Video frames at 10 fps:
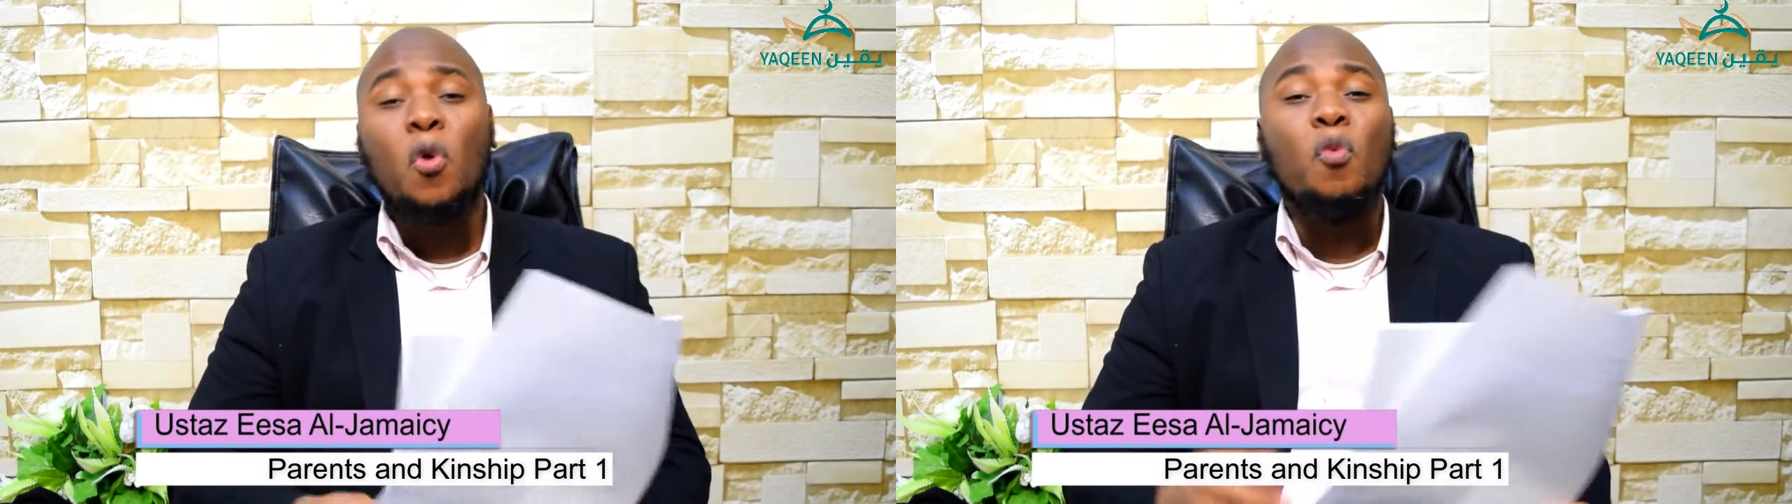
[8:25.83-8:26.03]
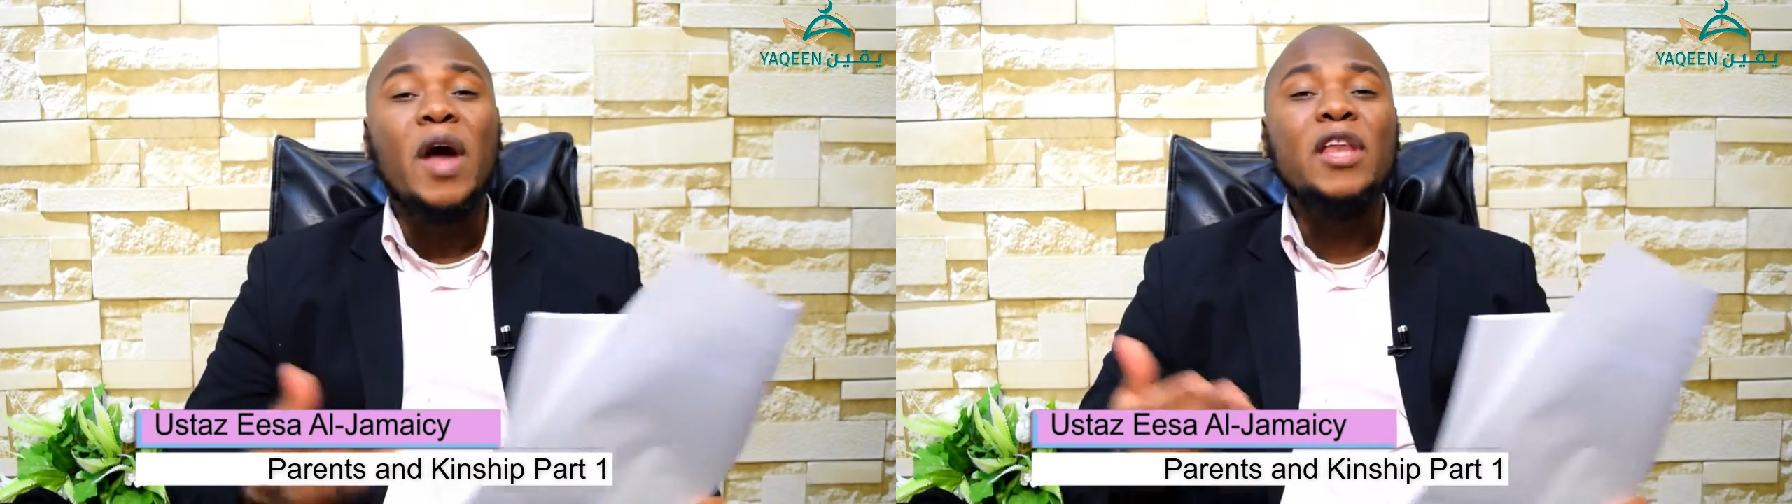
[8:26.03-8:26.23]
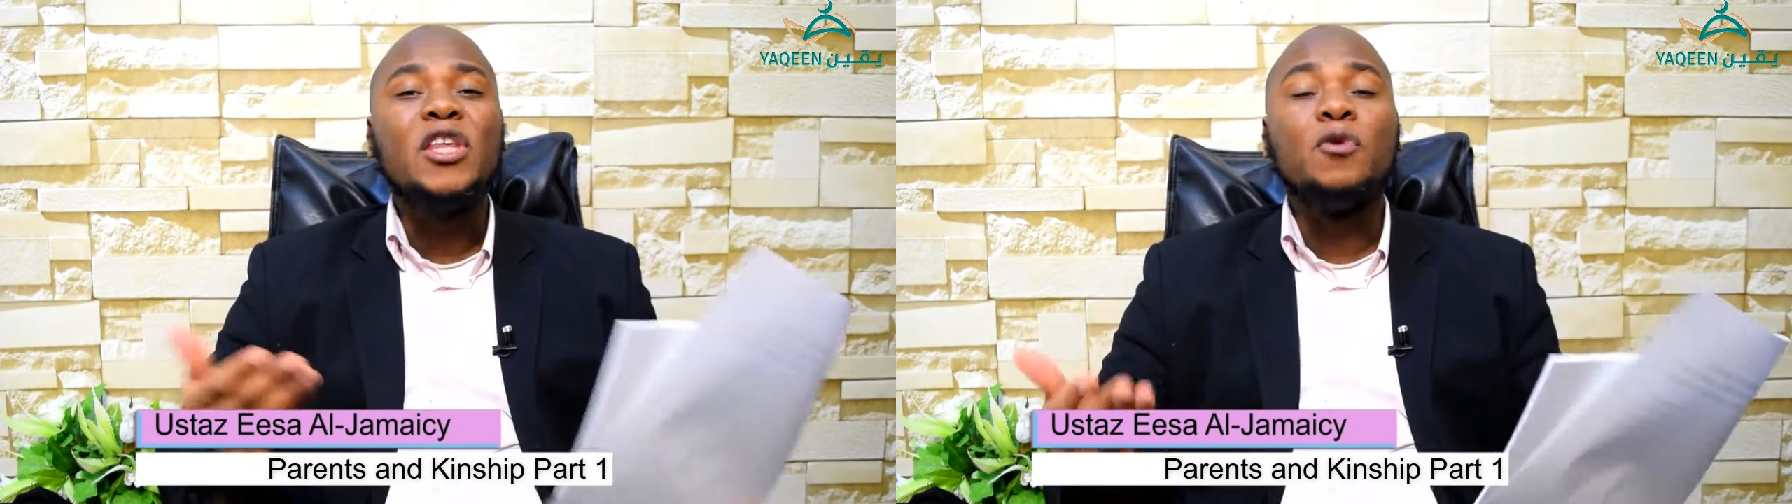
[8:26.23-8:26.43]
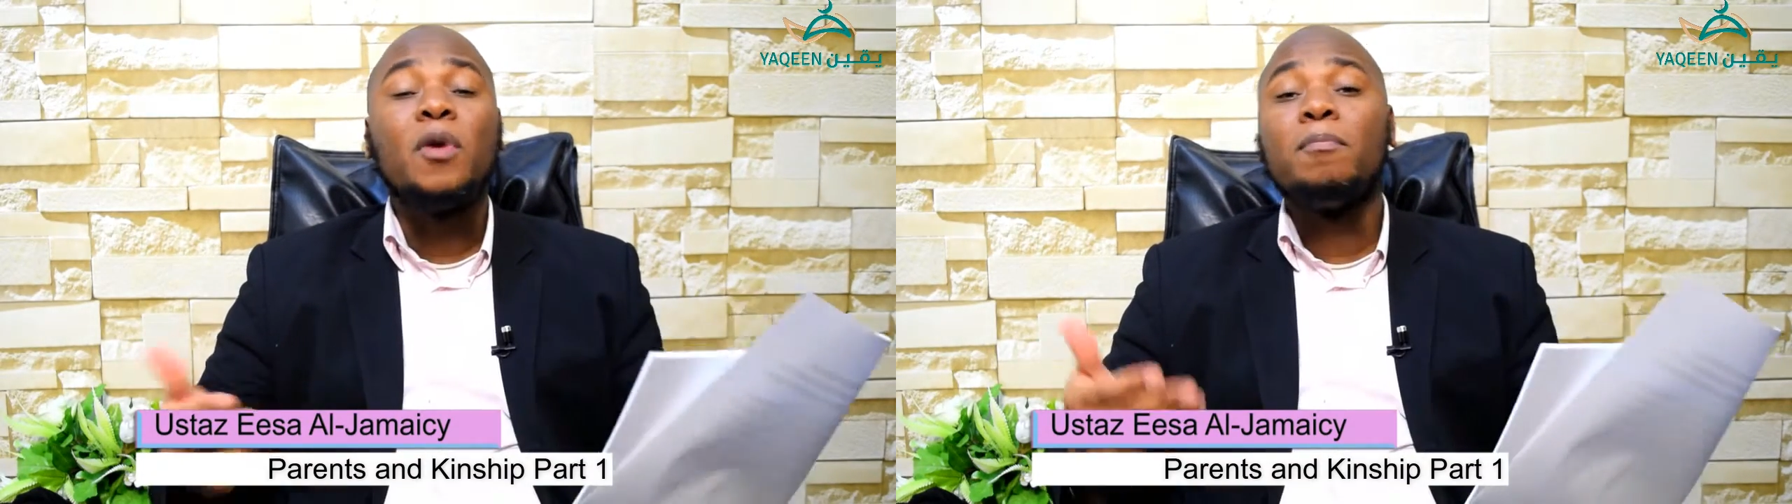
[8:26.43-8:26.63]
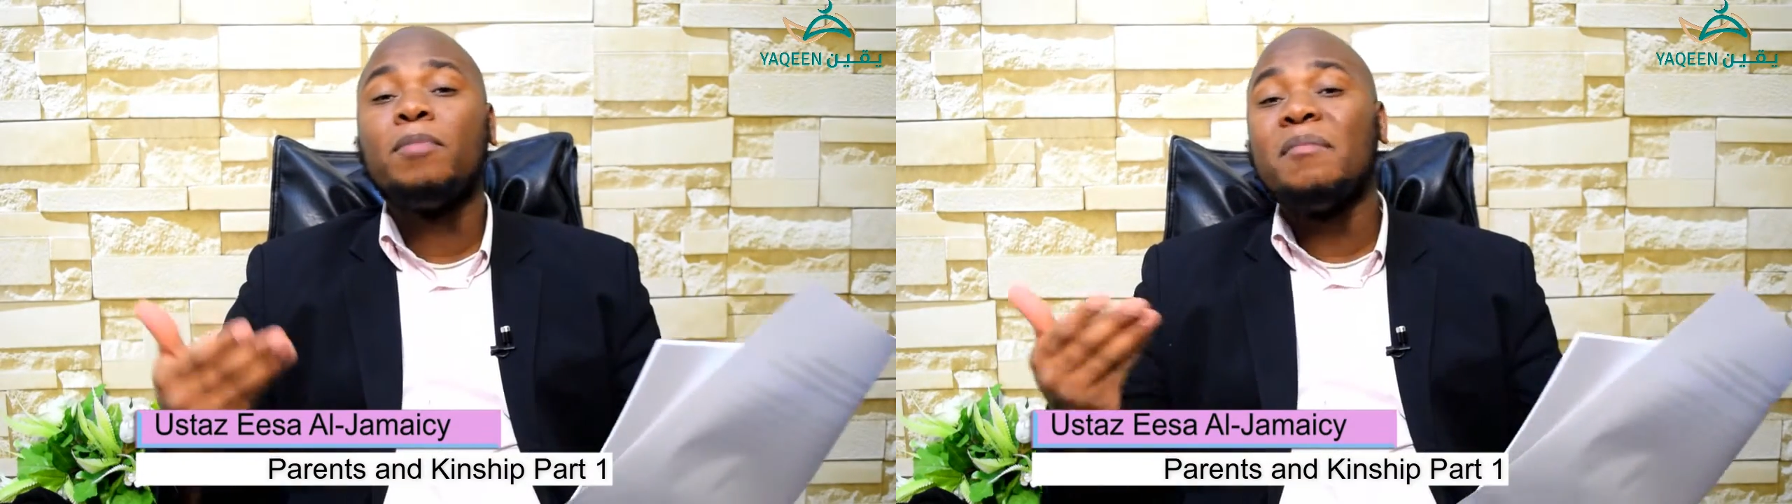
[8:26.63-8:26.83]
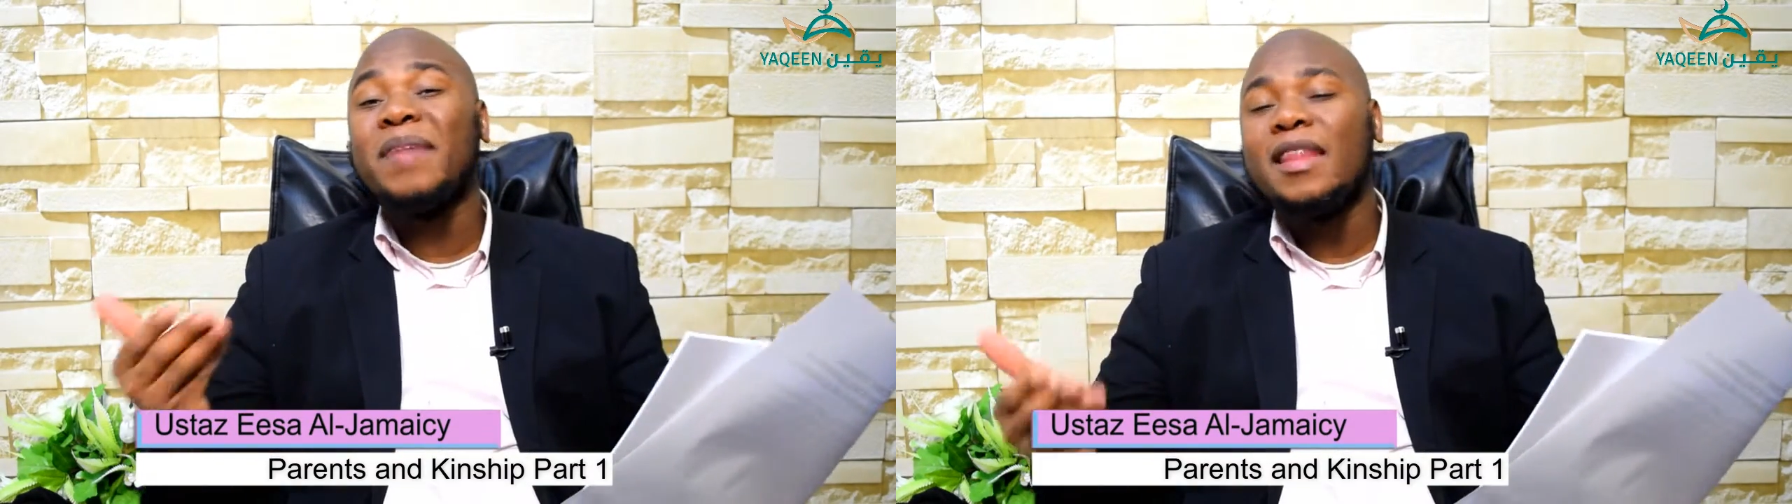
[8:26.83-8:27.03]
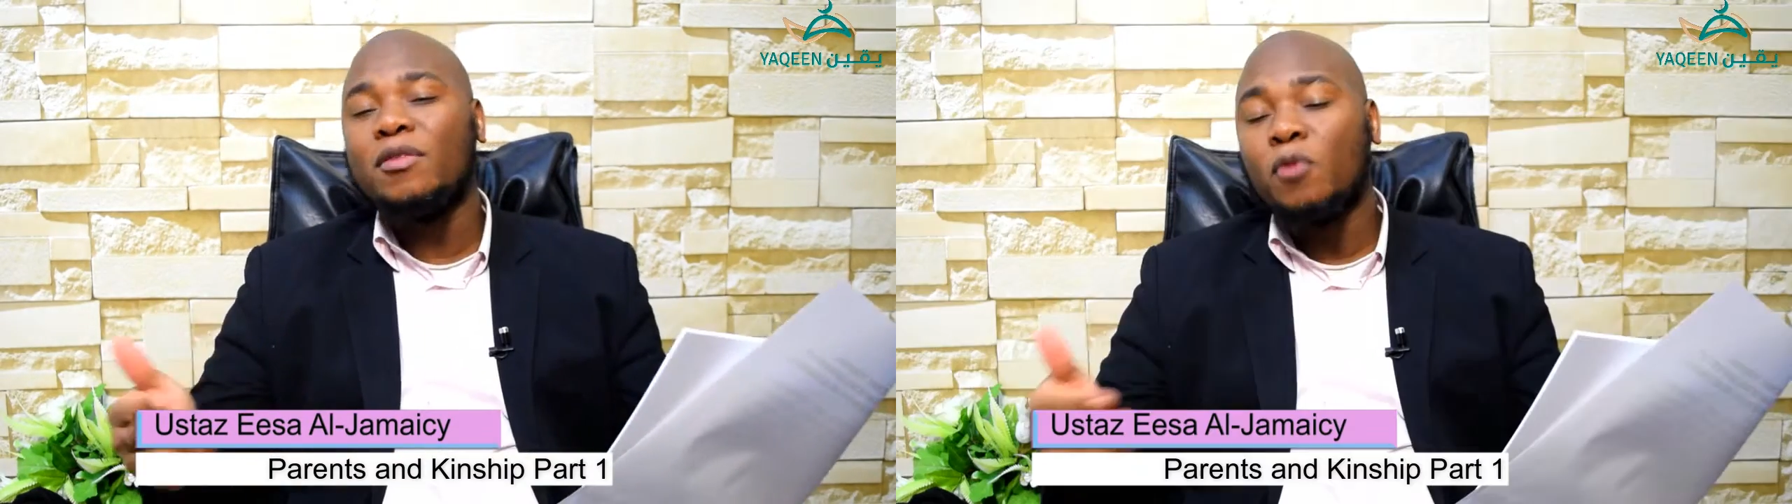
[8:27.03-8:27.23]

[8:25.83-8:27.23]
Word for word: when you implement